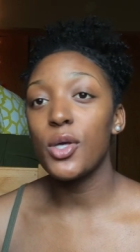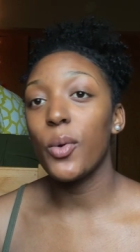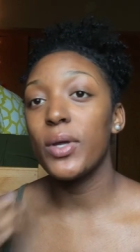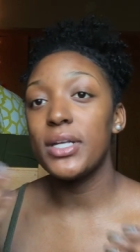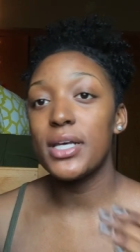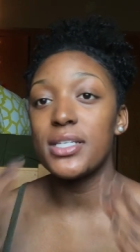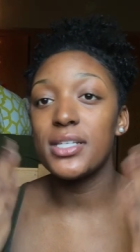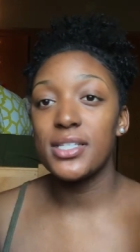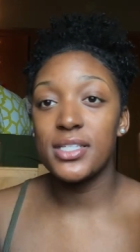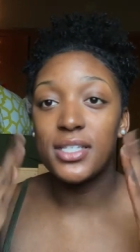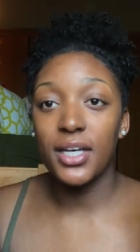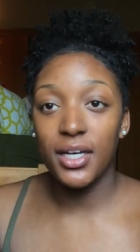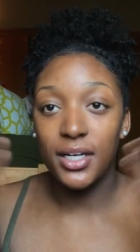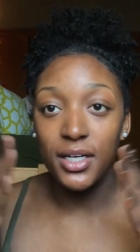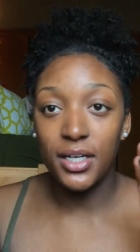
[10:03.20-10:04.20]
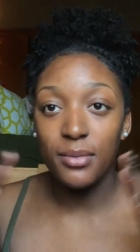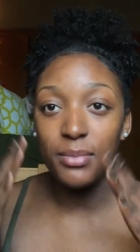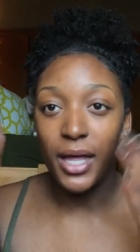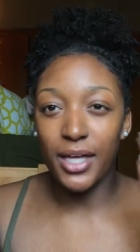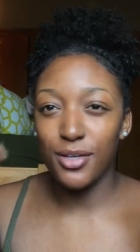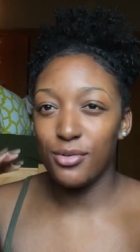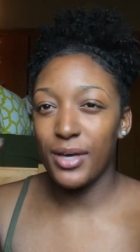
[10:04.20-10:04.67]
so it doesn't set up.
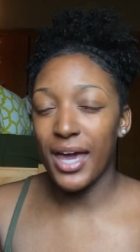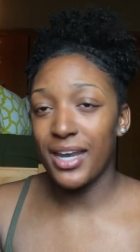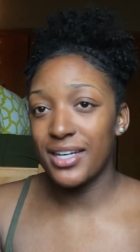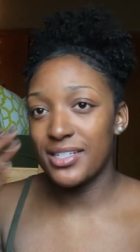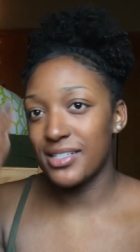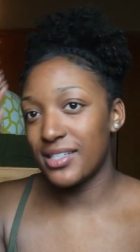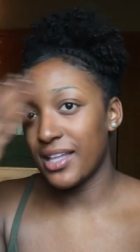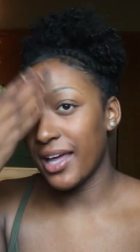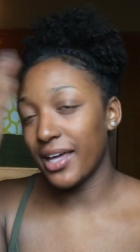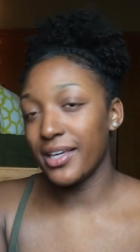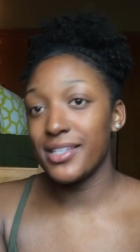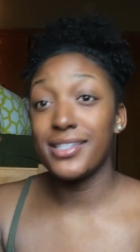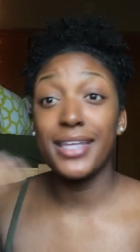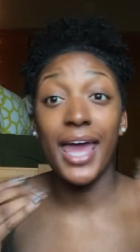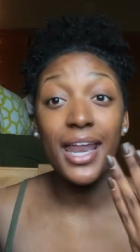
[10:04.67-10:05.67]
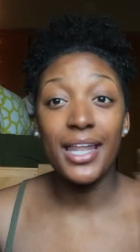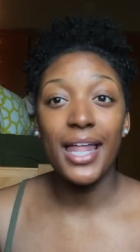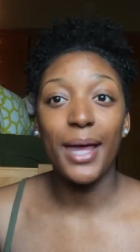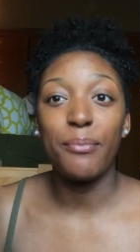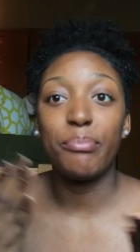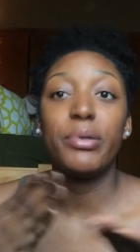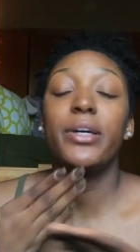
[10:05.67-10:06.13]
Like, you kind of just like, it's kind of
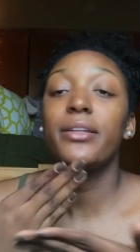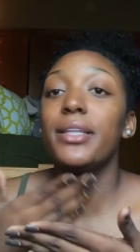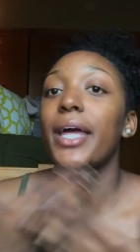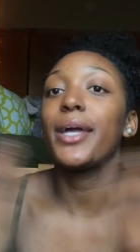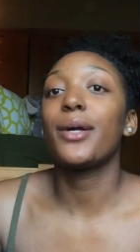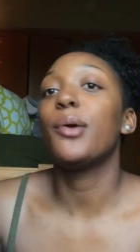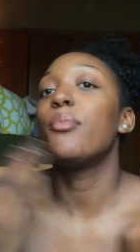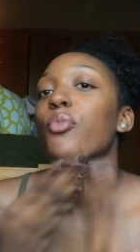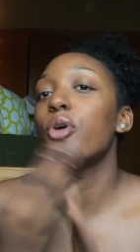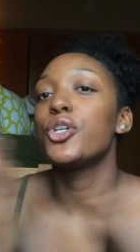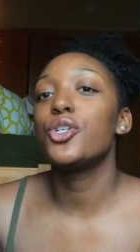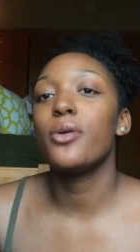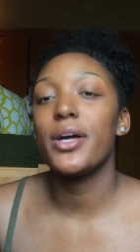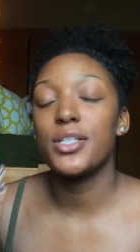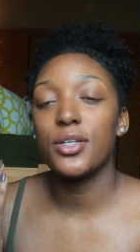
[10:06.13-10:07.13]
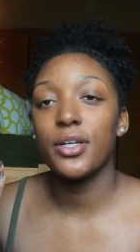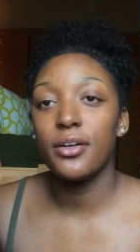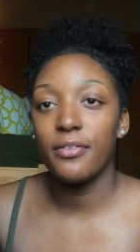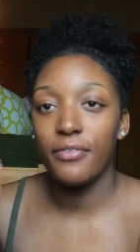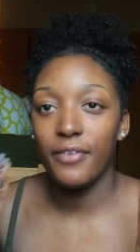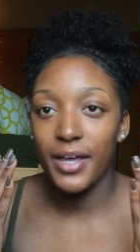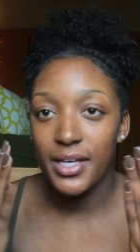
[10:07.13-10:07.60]
like putting like a moisturizer on
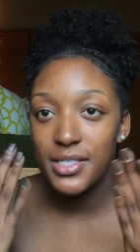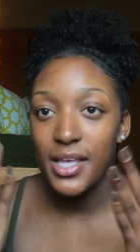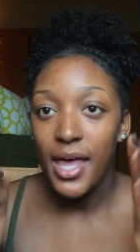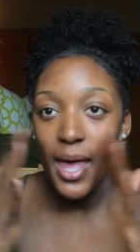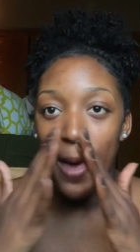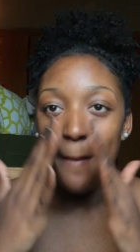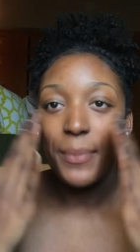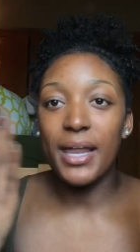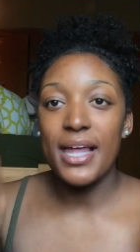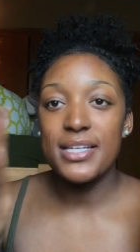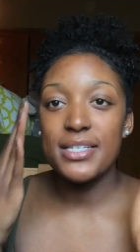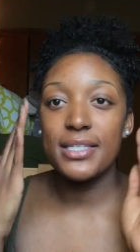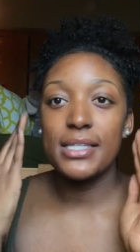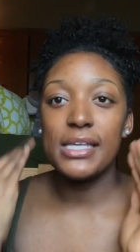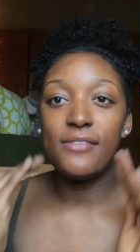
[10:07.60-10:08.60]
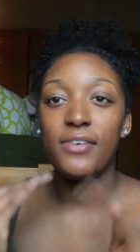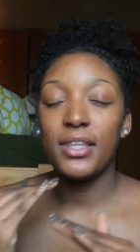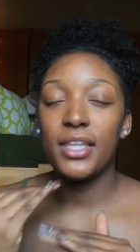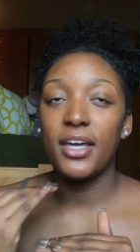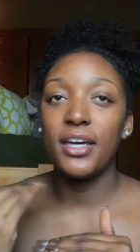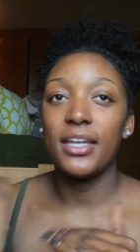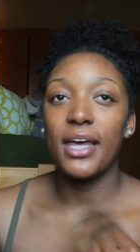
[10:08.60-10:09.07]
your face, but I just leave
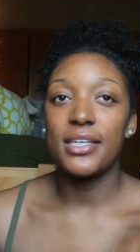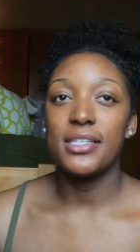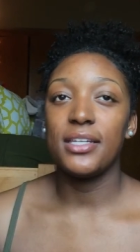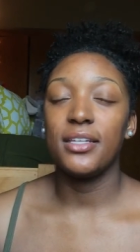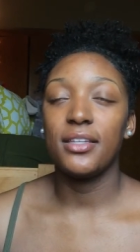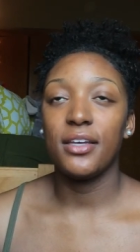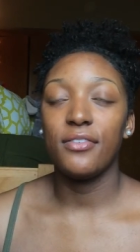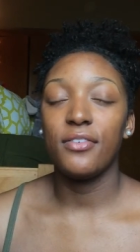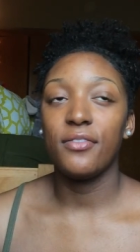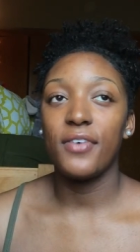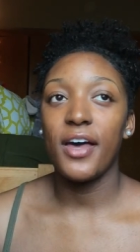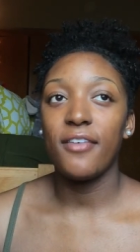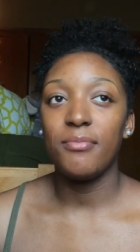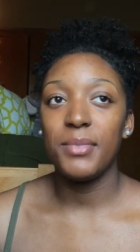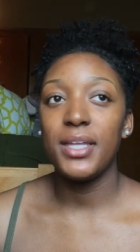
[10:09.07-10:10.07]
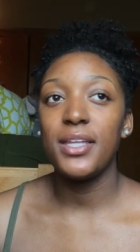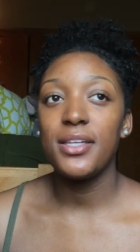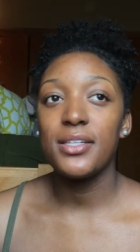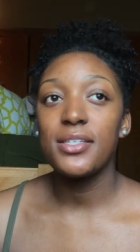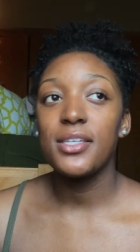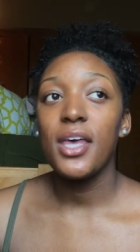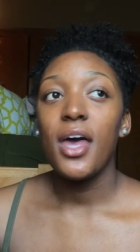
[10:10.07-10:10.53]
it there and I sit it there for 5
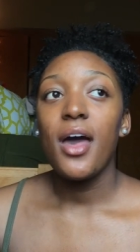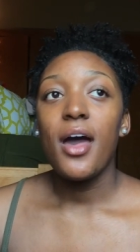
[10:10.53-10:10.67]
minutes.